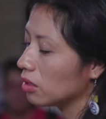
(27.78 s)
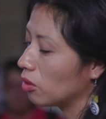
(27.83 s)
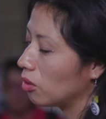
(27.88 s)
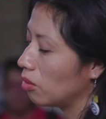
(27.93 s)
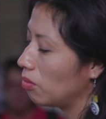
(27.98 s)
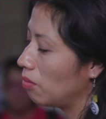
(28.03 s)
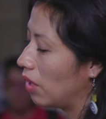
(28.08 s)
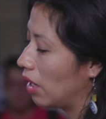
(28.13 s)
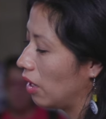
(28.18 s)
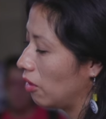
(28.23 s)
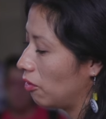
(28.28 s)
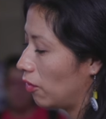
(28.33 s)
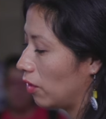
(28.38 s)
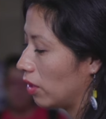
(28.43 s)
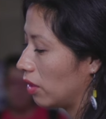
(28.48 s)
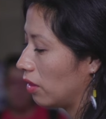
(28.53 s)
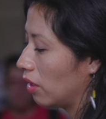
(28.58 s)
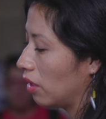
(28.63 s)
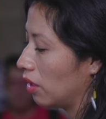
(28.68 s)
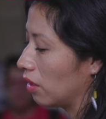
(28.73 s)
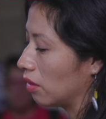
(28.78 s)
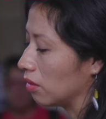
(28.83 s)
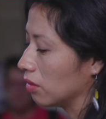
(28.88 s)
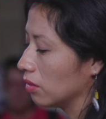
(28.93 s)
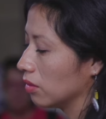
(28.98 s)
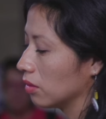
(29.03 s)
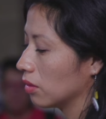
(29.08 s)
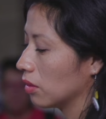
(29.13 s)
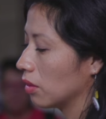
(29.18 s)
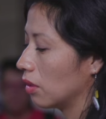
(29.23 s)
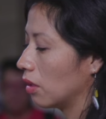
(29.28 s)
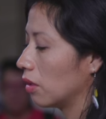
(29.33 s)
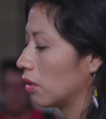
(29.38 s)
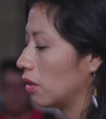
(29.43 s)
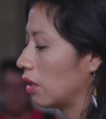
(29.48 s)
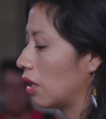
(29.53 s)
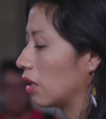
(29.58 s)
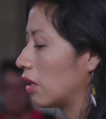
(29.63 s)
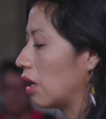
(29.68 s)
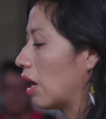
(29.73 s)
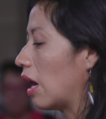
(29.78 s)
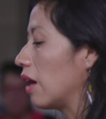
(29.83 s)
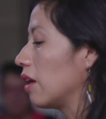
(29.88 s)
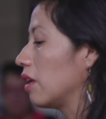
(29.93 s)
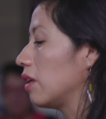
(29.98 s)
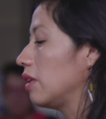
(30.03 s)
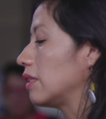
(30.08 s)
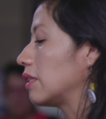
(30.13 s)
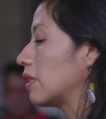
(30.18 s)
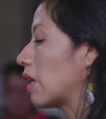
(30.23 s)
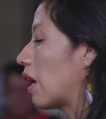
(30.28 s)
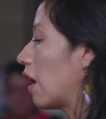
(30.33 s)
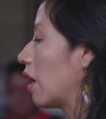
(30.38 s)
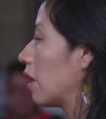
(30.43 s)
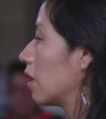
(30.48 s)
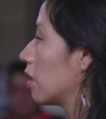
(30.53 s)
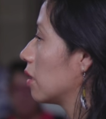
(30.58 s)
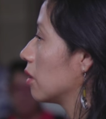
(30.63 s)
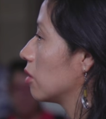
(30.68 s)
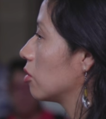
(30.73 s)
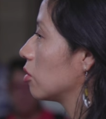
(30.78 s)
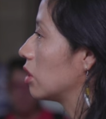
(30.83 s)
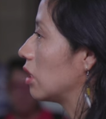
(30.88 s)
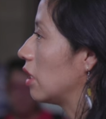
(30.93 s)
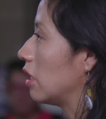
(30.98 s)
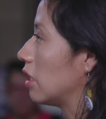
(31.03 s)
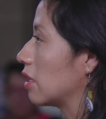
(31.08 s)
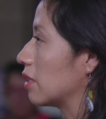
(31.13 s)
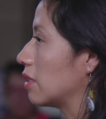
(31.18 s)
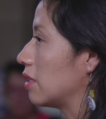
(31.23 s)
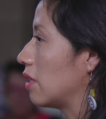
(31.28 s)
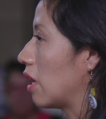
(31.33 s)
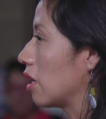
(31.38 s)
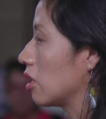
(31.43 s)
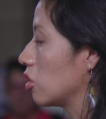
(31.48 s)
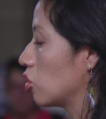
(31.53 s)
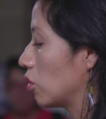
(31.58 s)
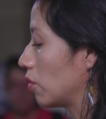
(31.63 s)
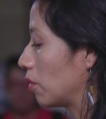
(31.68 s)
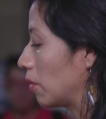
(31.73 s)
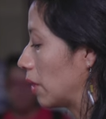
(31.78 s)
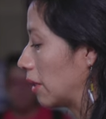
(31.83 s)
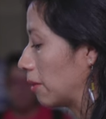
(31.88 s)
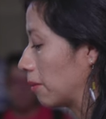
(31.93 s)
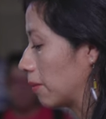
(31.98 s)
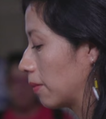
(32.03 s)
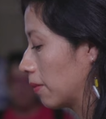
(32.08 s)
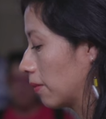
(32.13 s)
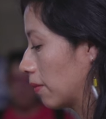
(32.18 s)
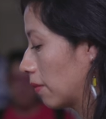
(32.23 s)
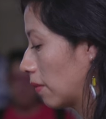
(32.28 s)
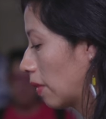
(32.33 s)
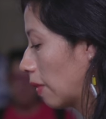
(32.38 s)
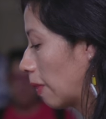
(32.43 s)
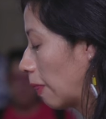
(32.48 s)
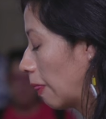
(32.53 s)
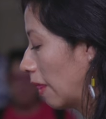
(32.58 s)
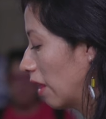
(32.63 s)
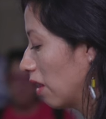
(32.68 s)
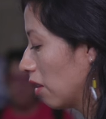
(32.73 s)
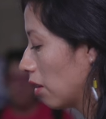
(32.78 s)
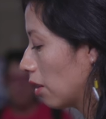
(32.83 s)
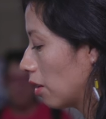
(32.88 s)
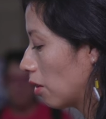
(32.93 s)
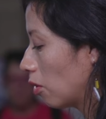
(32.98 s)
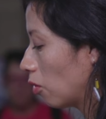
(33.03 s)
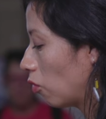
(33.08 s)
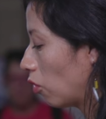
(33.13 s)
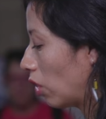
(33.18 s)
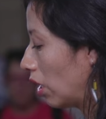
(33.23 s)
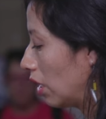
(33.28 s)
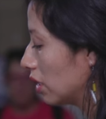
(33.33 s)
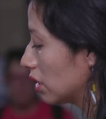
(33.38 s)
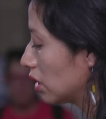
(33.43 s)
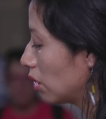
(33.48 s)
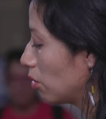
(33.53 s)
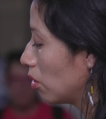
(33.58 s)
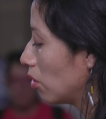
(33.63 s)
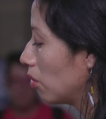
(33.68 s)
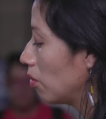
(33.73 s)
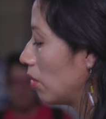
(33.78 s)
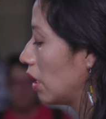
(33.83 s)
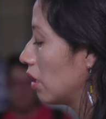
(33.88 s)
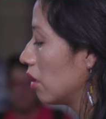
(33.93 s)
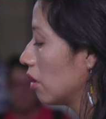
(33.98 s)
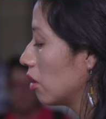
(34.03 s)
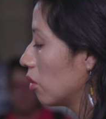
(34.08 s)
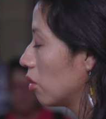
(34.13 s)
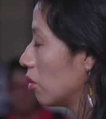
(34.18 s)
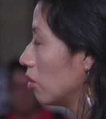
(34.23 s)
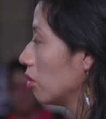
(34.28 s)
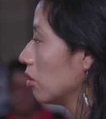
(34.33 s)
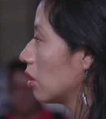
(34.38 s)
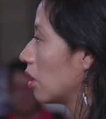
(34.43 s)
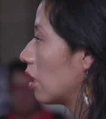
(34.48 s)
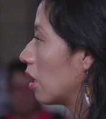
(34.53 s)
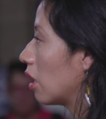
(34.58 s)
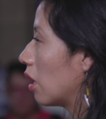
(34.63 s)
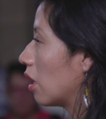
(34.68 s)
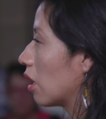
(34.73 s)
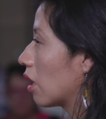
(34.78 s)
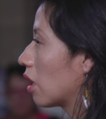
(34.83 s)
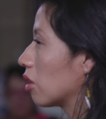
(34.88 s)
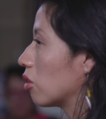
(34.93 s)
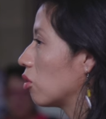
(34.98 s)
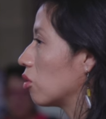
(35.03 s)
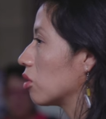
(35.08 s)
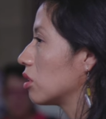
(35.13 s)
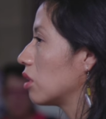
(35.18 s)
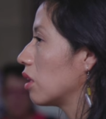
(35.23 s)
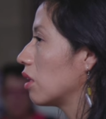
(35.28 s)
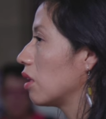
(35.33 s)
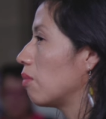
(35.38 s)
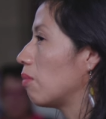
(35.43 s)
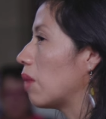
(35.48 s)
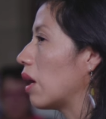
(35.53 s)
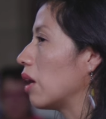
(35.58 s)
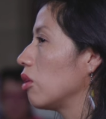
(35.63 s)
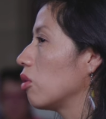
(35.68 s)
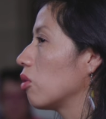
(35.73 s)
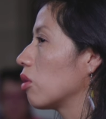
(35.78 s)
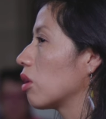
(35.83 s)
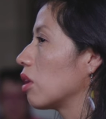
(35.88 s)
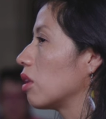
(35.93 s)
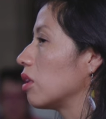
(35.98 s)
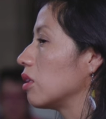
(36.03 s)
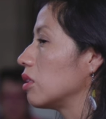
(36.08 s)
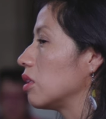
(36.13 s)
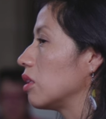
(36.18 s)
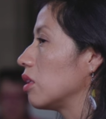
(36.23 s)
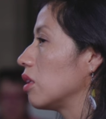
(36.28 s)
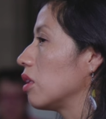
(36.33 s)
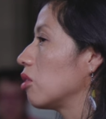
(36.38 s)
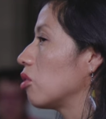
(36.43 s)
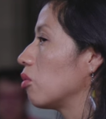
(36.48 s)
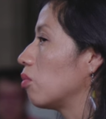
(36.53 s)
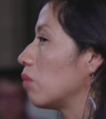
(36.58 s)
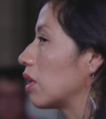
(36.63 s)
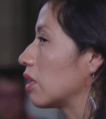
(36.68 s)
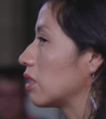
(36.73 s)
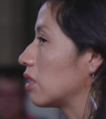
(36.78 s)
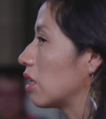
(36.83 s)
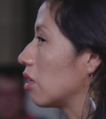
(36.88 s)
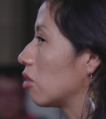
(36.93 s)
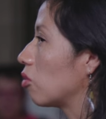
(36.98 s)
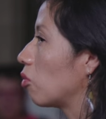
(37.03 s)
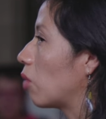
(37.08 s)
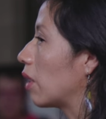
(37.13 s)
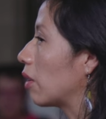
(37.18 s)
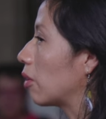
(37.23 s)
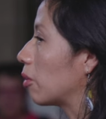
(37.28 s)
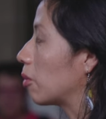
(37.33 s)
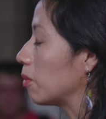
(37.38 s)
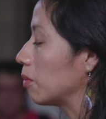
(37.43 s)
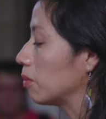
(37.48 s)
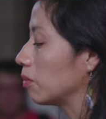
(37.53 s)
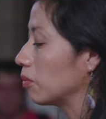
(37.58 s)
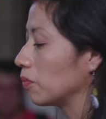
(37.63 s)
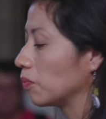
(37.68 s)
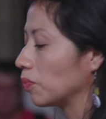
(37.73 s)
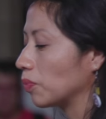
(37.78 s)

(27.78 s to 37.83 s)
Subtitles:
on May 14 that I decided to take a sanctuary. Fue en ese momento, el 14 de mayo, que decidí tomar santuario.